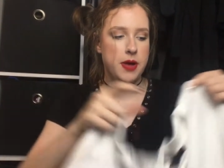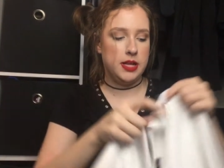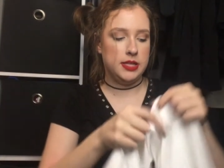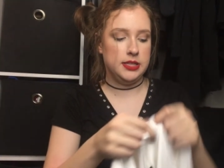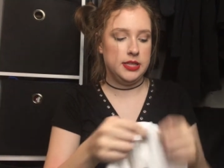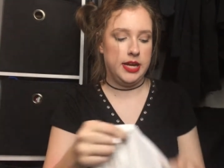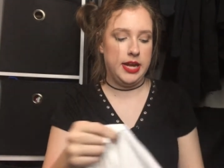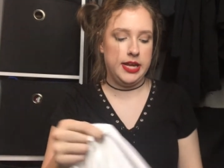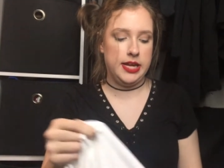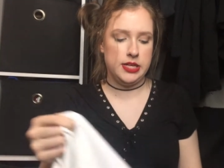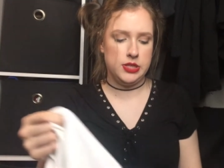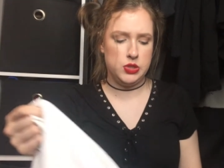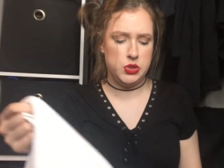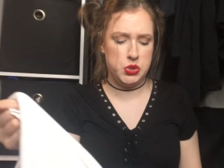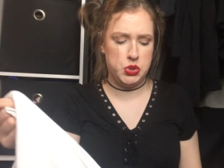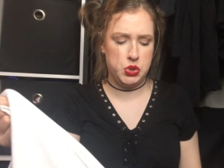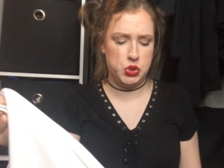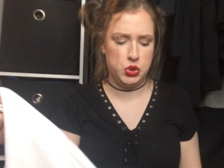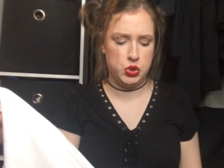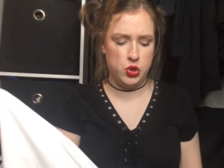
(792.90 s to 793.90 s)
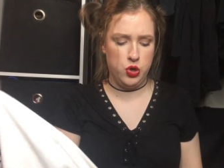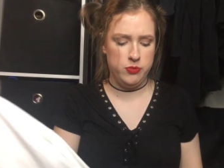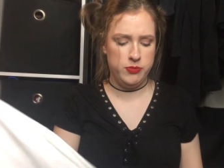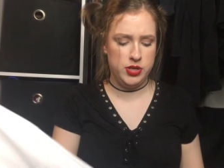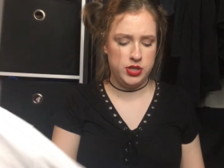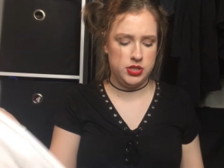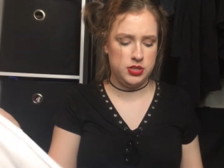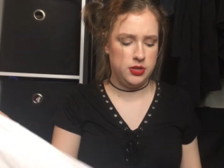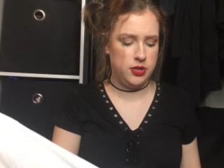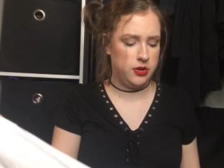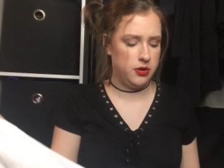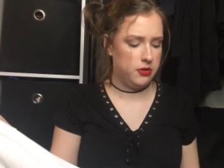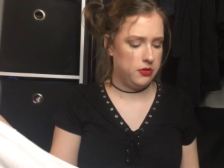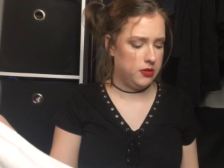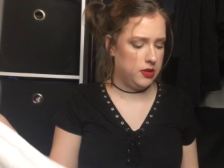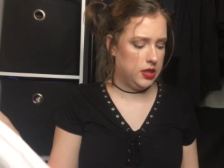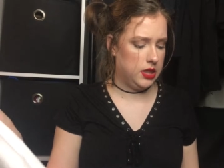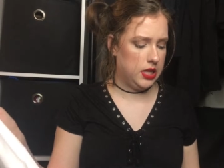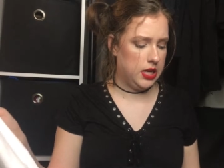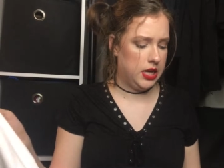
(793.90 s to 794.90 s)
but like it's so much thinner
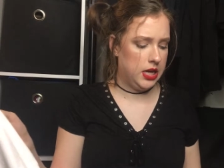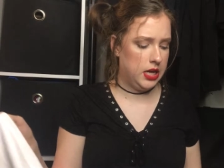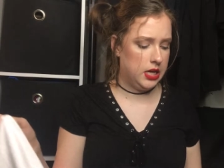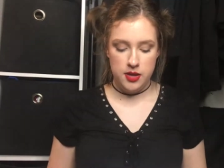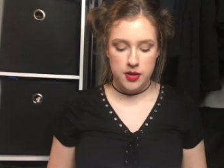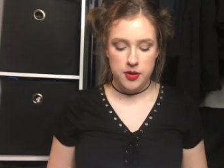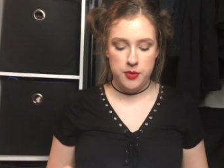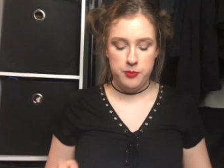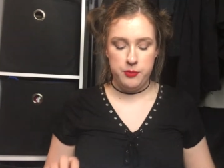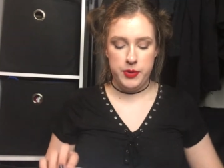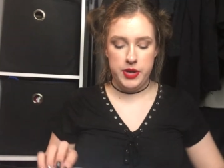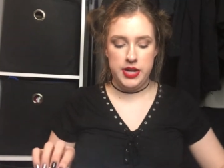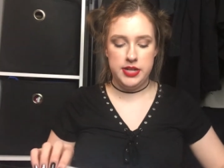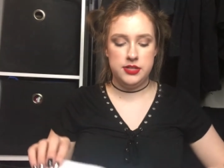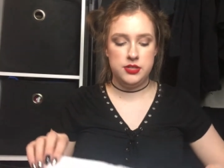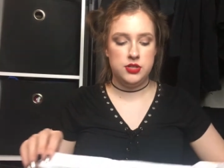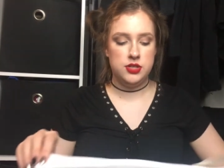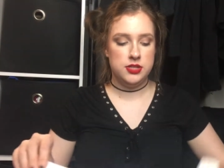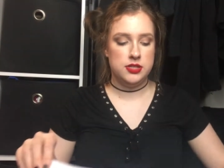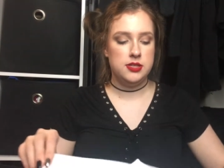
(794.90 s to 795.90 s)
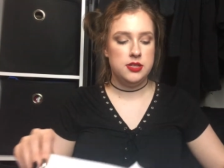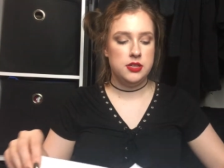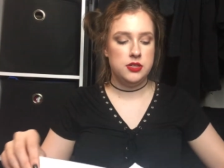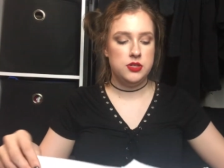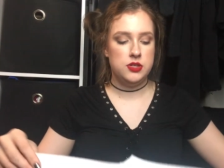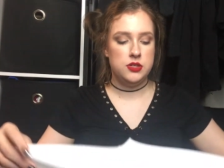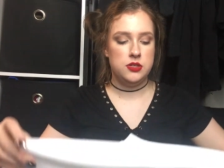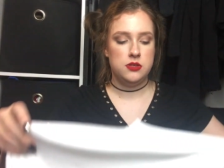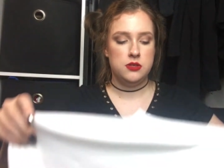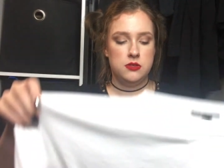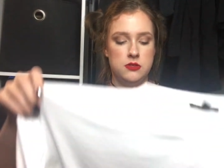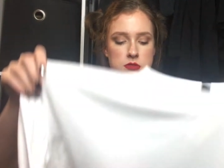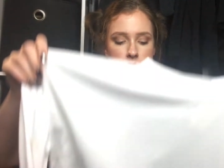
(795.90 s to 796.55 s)
than that. But it's just this